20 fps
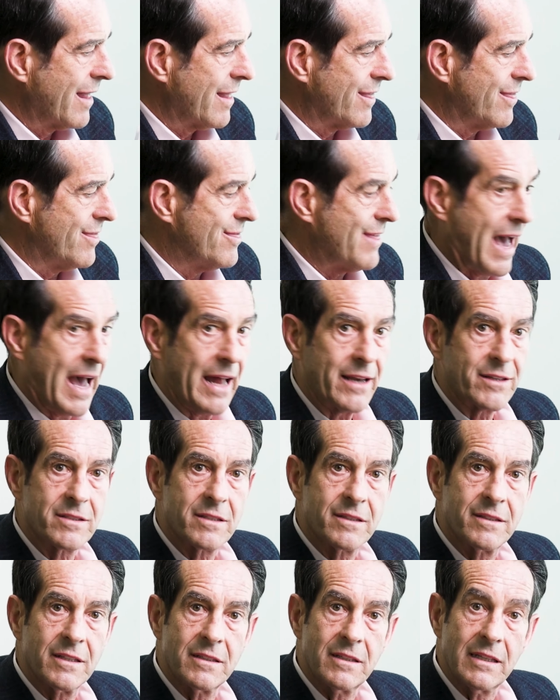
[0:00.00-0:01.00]
That's
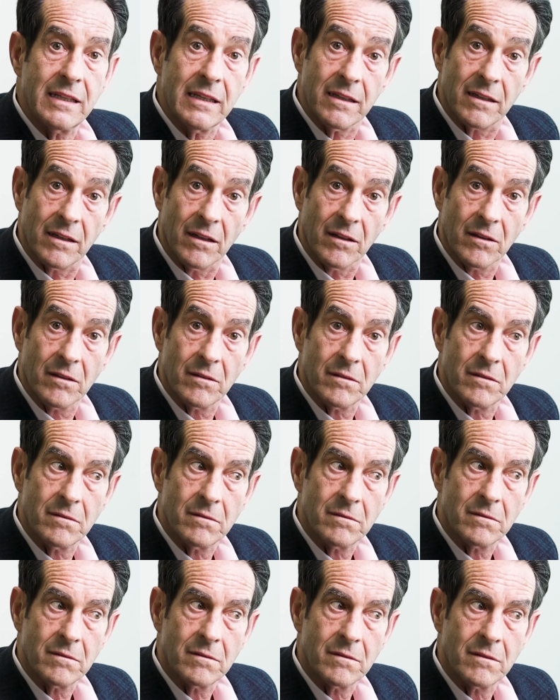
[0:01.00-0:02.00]
the deal.
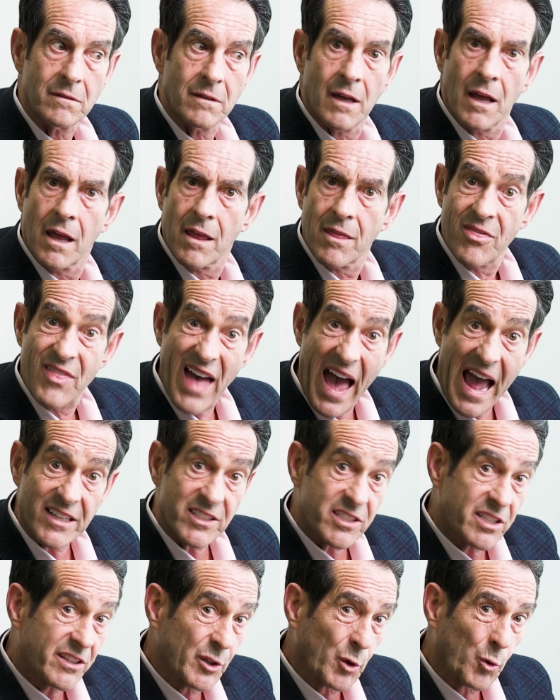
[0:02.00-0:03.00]

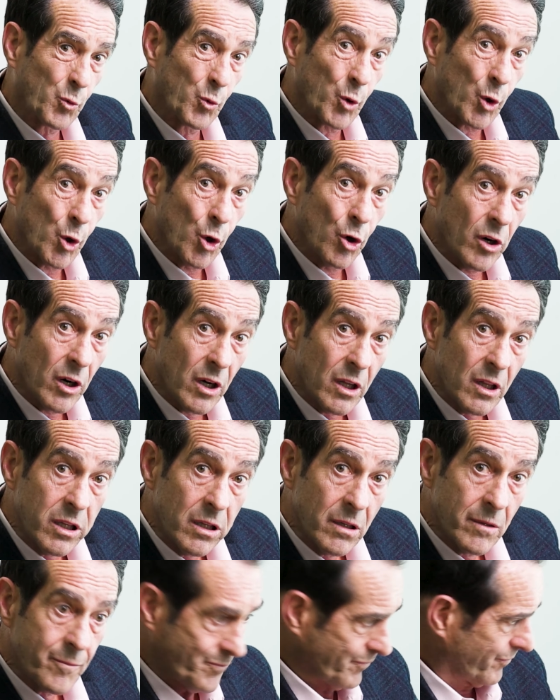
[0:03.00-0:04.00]
That's the
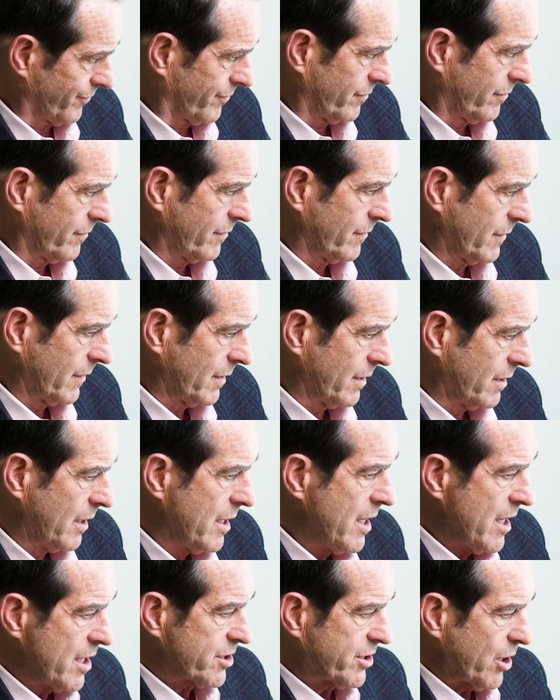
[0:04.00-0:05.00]
rule.
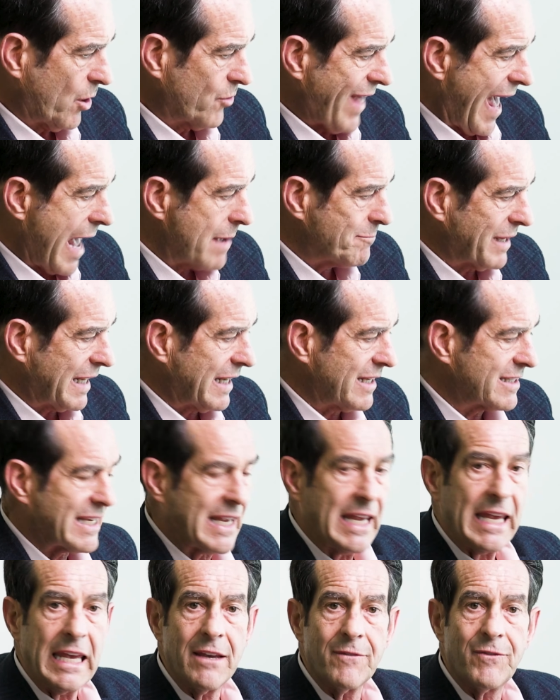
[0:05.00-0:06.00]
So that means
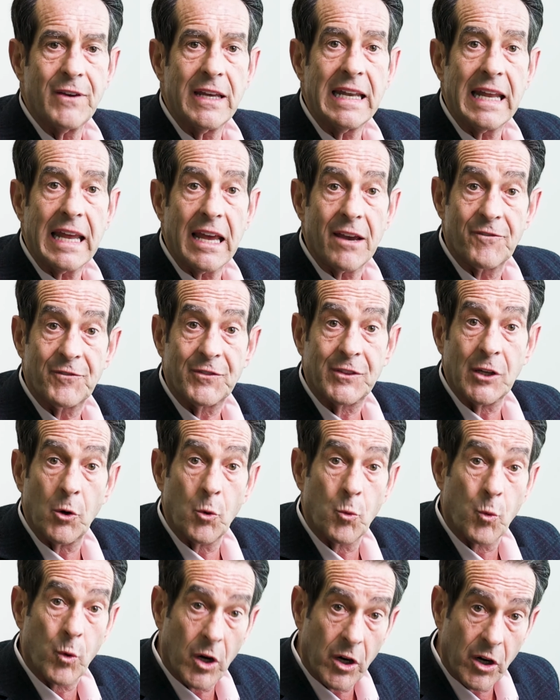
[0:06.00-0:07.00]
even if the
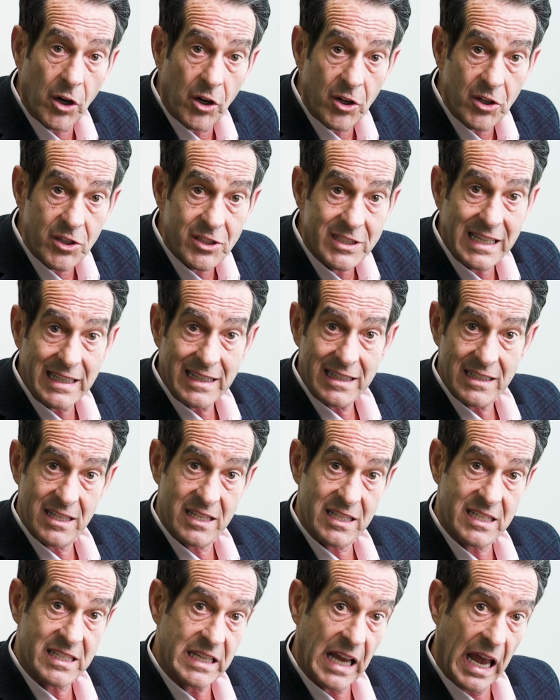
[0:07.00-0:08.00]
words
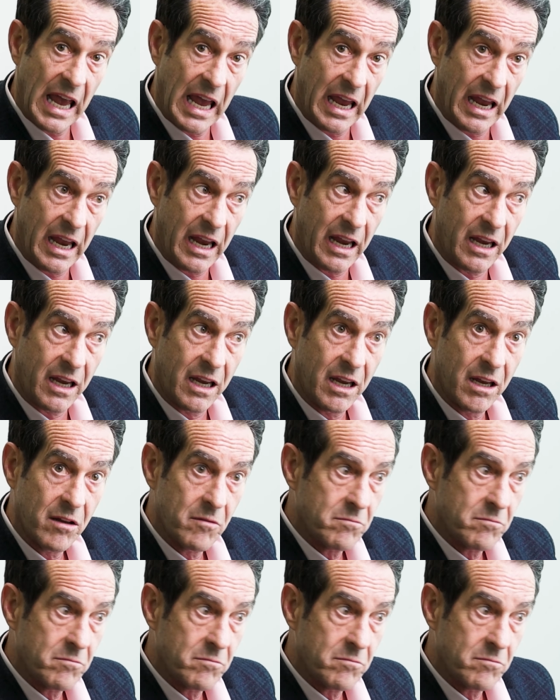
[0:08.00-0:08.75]
say